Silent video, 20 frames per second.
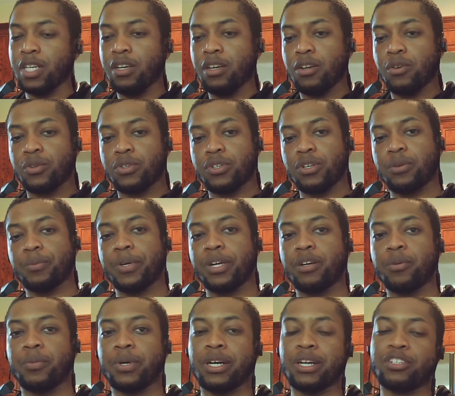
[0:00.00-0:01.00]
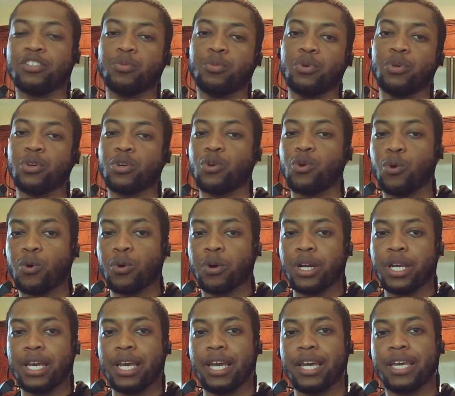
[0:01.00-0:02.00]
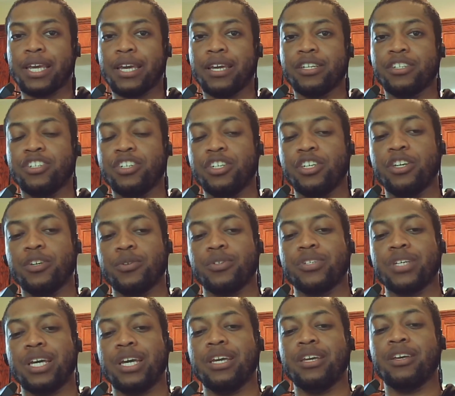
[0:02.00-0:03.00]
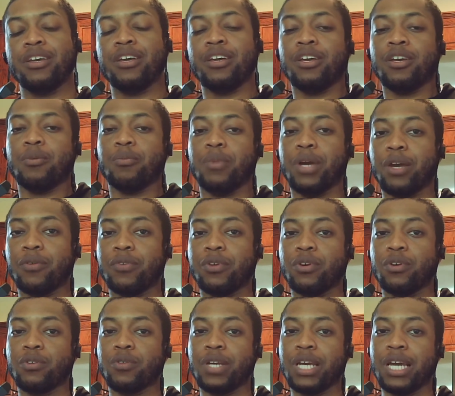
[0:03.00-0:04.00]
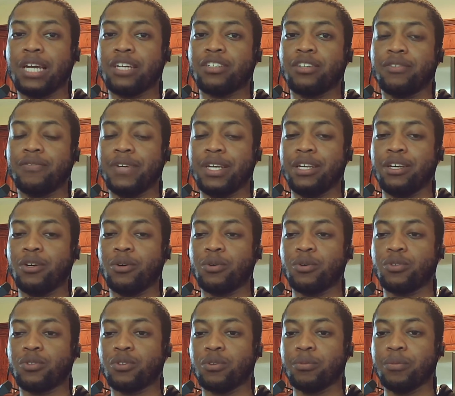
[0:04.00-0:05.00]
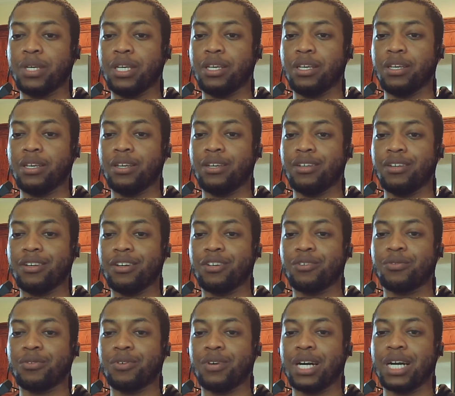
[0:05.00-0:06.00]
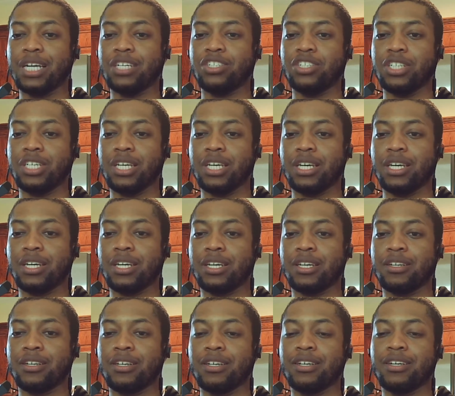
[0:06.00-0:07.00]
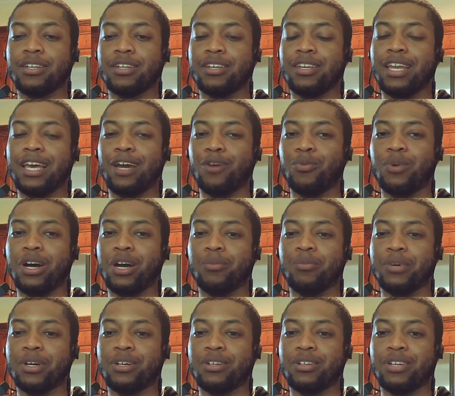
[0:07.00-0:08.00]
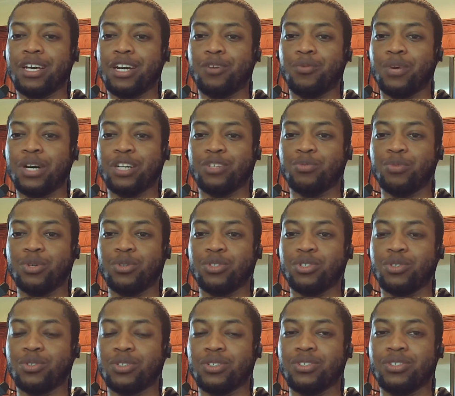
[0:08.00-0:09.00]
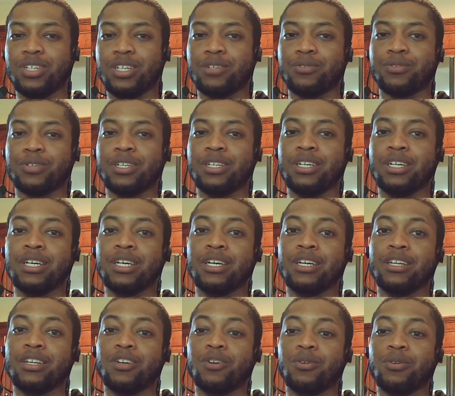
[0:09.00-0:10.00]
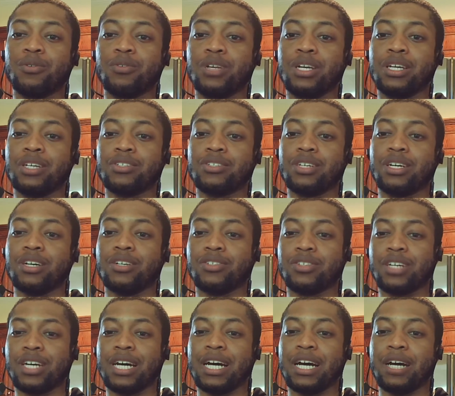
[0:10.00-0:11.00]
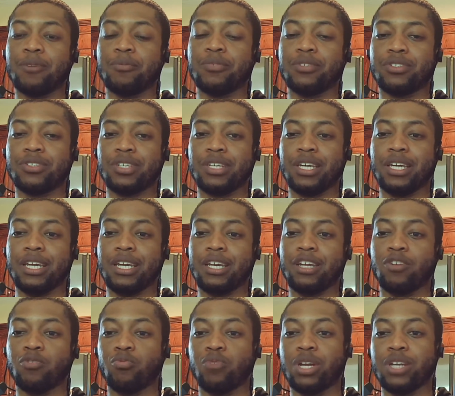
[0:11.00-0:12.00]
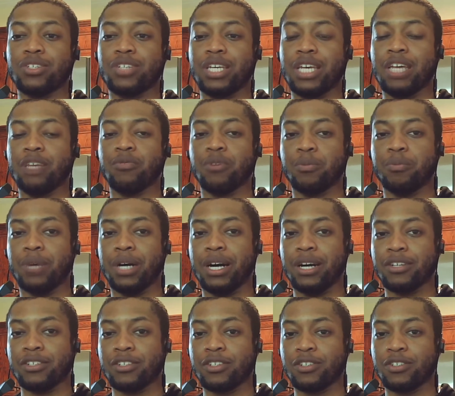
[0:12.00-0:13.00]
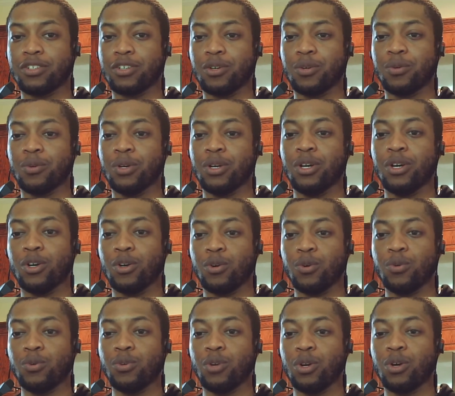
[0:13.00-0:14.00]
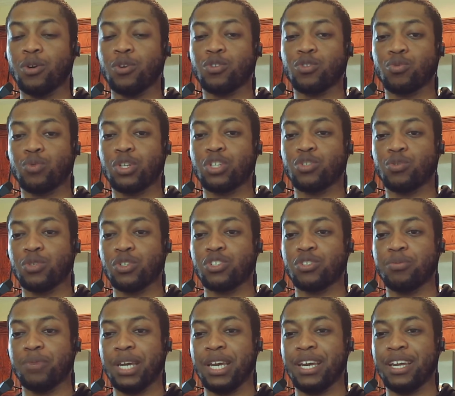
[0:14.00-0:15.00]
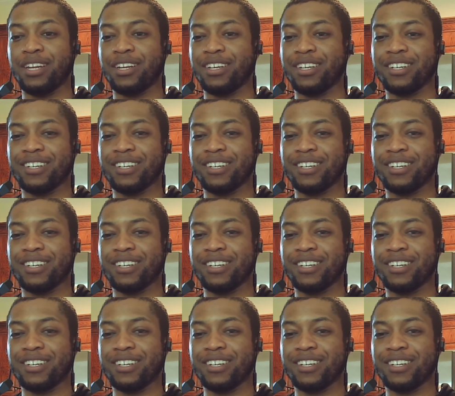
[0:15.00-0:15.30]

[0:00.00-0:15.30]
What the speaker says: What's up, everybody? It's your boy Corey, aka GQ Saint, back for another reaction video. It's gonna be another from IGN. Not Watch Mojo. It's different. They're on list of top 10 Resident Evil bosses. So who knows what to expect?